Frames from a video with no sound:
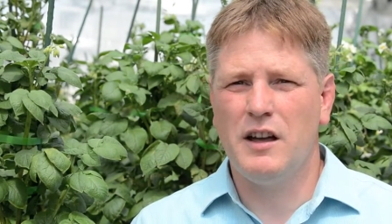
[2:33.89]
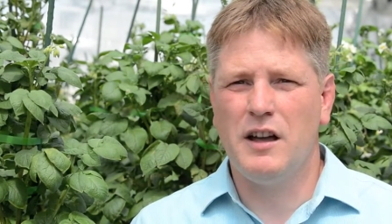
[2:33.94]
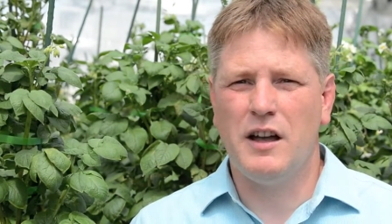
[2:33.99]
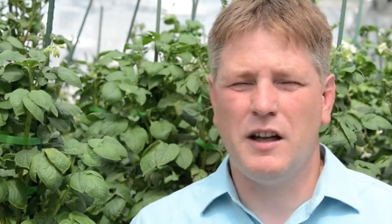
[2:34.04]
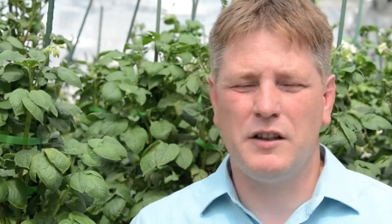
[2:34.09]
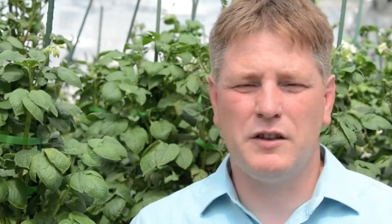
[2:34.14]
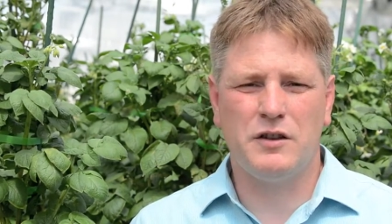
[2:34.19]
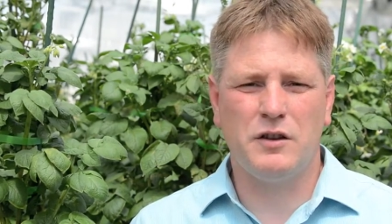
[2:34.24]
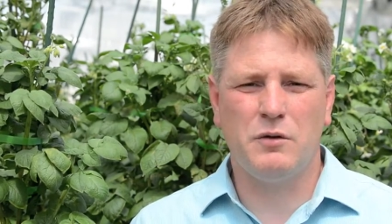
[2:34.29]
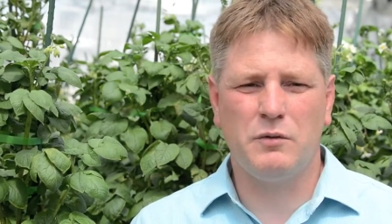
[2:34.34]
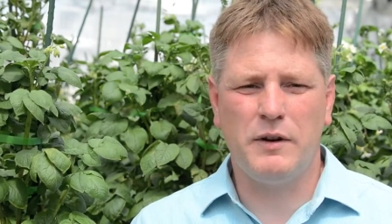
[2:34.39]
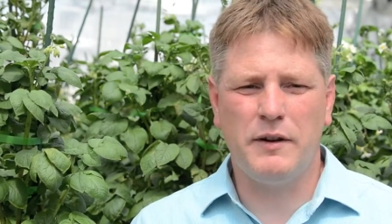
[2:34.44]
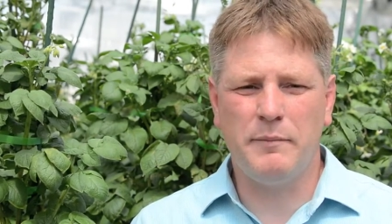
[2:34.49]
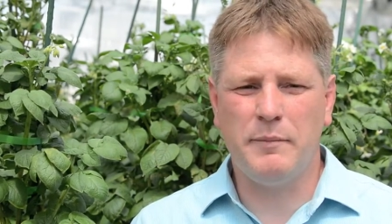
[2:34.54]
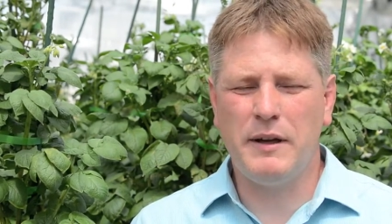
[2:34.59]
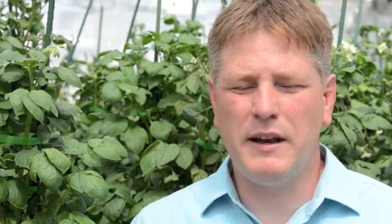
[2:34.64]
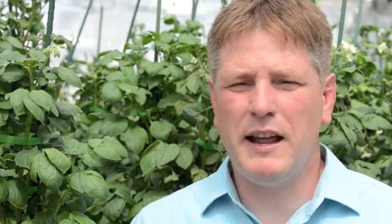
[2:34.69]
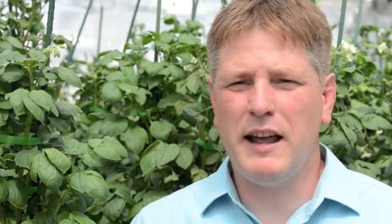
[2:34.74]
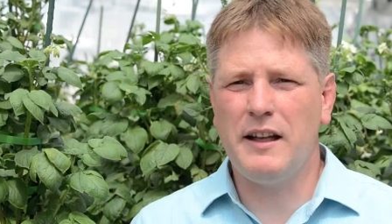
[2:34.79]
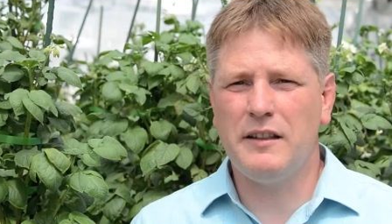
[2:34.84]
And so we've
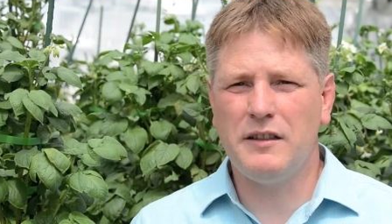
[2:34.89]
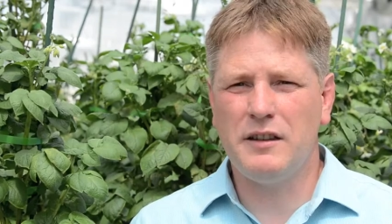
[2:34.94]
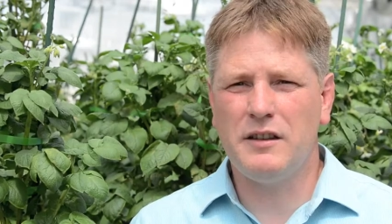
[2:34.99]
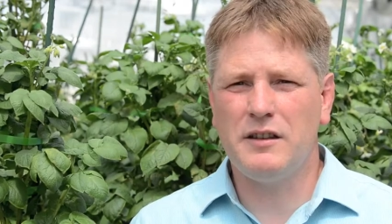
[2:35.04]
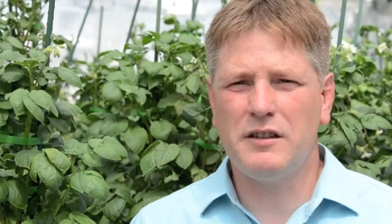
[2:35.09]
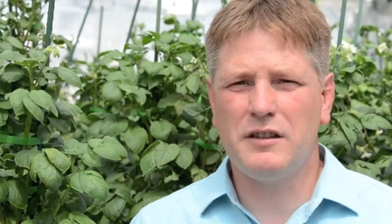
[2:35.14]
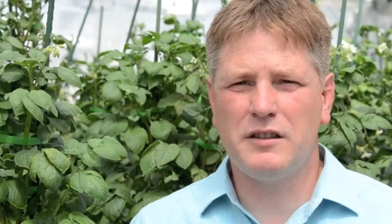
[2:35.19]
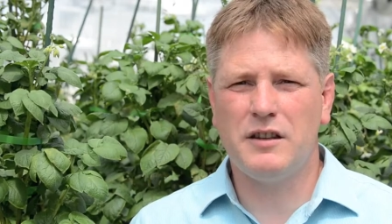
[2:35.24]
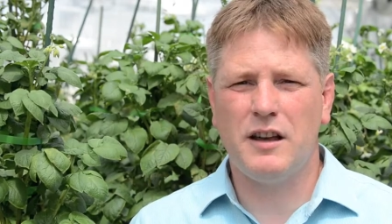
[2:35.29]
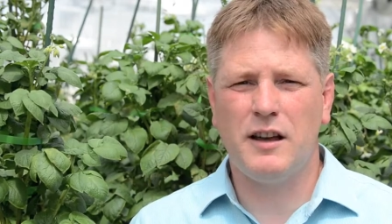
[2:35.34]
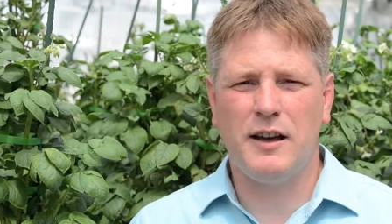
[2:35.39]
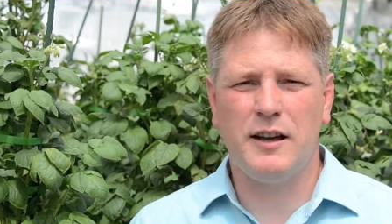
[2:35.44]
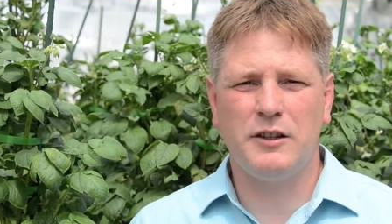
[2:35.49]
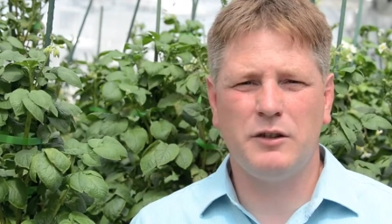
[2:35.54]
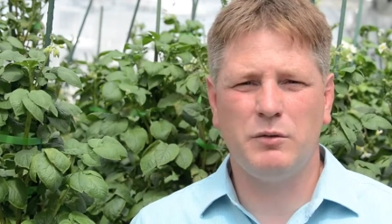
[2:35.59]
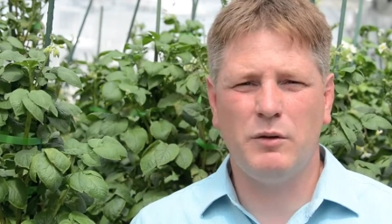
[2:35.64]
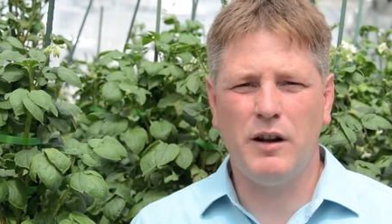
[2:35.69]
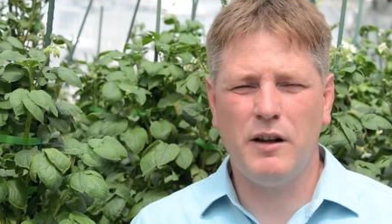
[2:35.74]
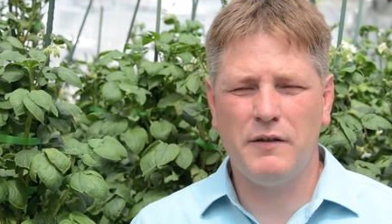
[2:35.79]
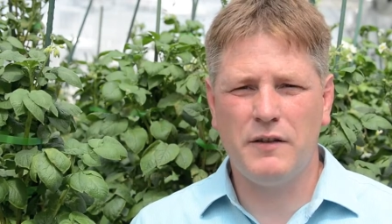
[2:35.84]
been at this uh,
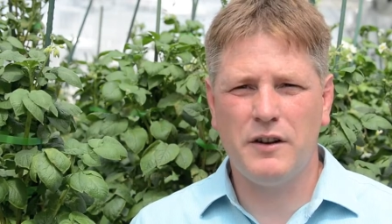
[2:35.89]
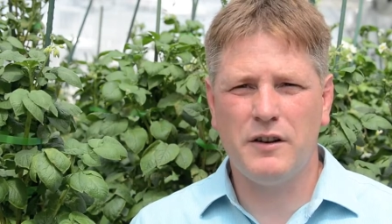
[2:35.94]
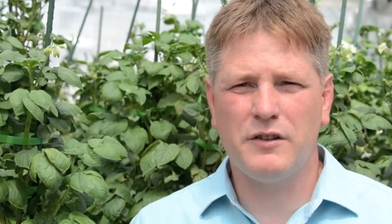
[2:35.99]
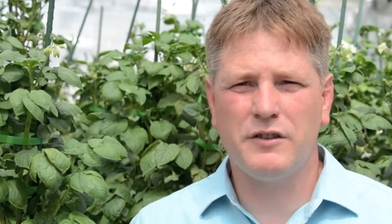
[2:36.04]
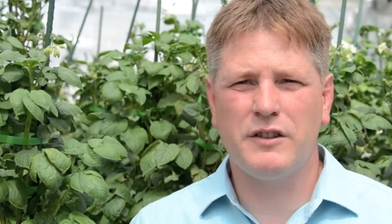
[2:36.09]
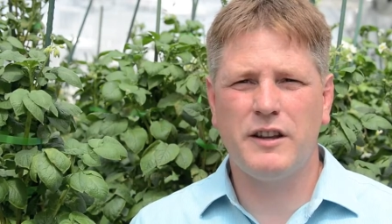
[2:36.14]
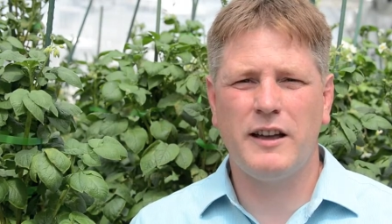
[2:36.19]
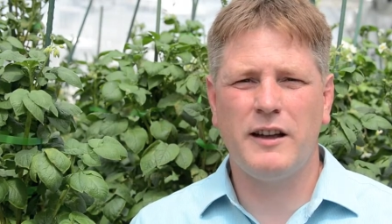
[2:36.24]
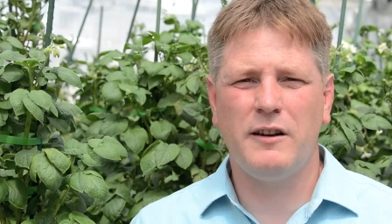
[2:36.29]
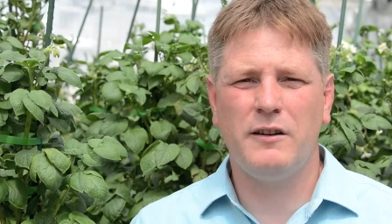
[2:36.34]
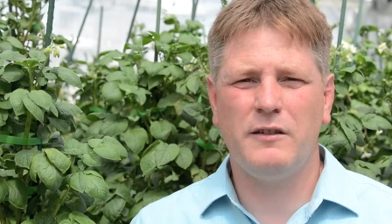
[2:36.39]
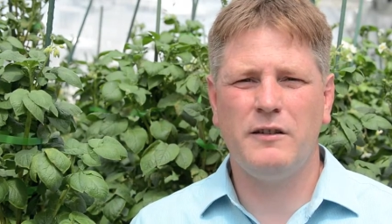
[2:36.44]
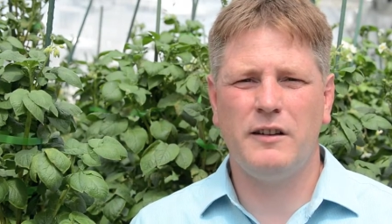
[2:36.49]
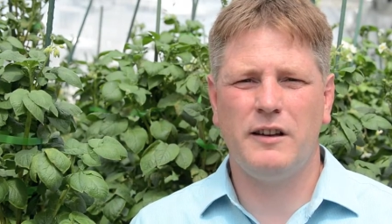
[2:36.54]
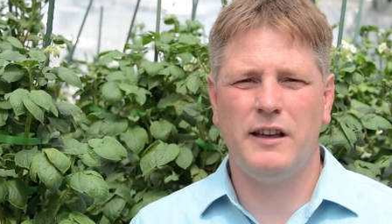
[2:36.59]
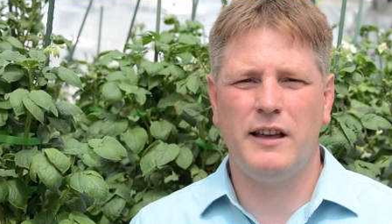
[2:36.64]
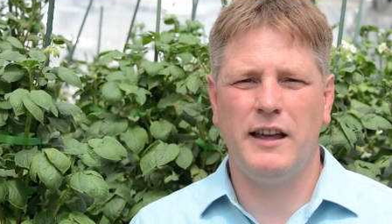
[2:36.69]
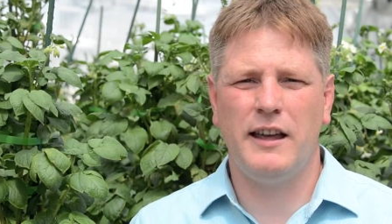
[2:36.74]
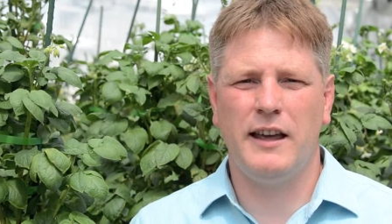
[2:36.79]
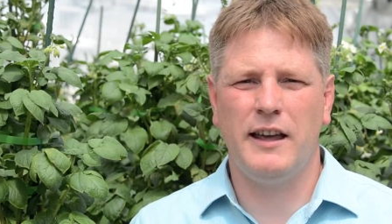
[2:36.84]
twelve years now,
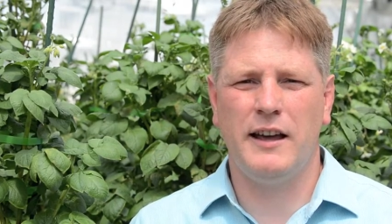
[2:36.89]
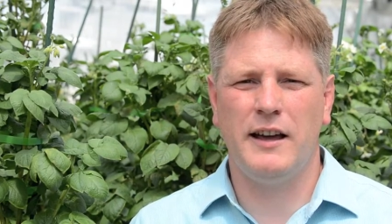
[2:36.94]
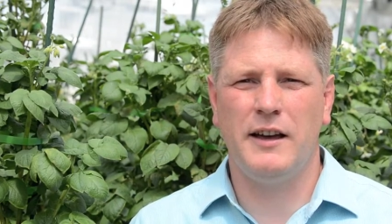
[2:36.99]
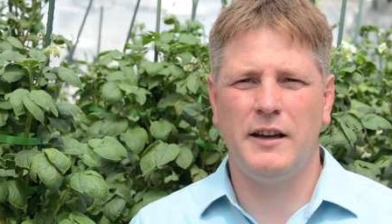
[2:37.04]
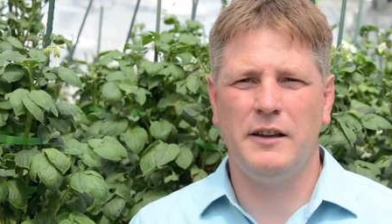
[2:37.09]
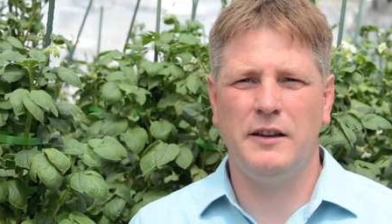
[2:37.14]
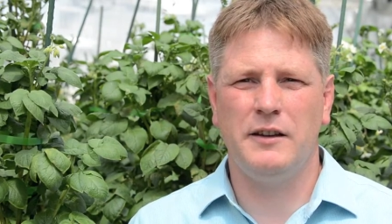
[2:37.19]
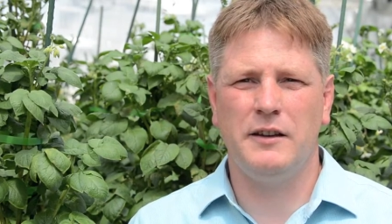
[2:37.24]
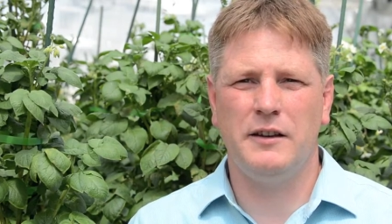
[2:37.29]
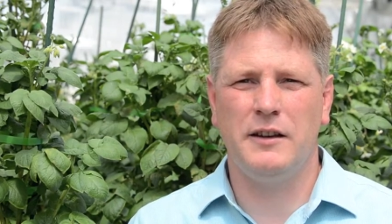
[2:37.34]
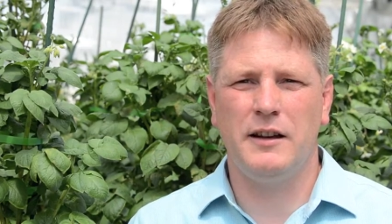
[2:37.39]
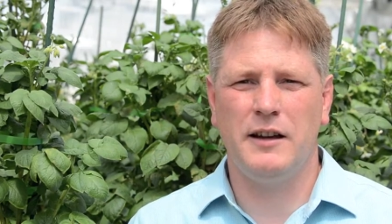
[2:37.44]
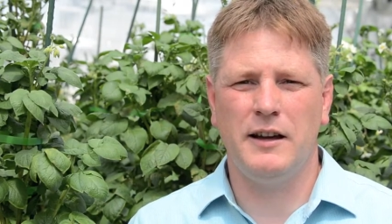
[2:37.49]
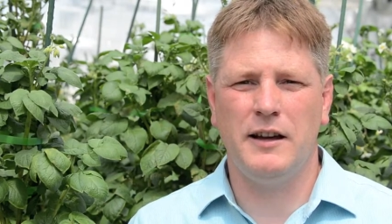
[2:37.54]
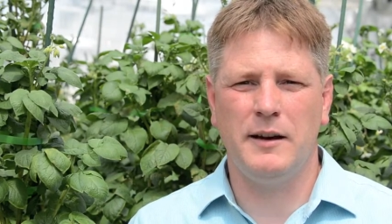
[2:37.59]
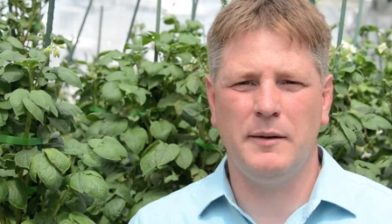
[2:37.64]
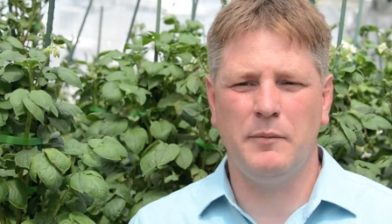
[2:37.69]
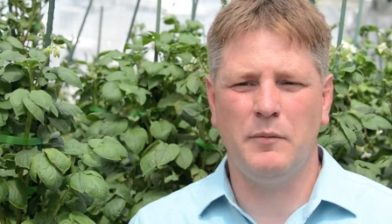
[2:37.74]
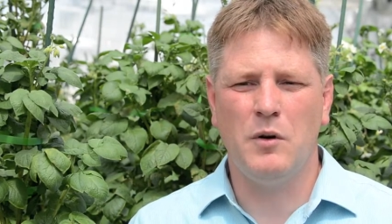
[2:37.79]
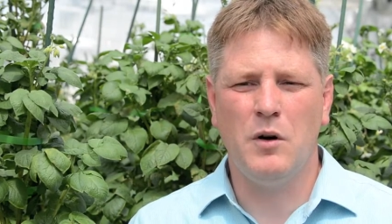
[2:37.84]
and
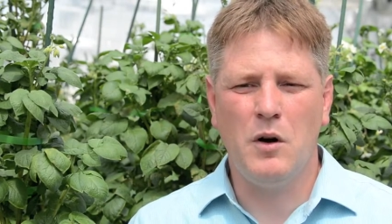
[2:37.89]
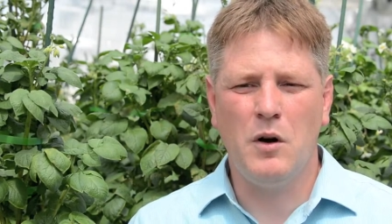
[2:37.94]
um,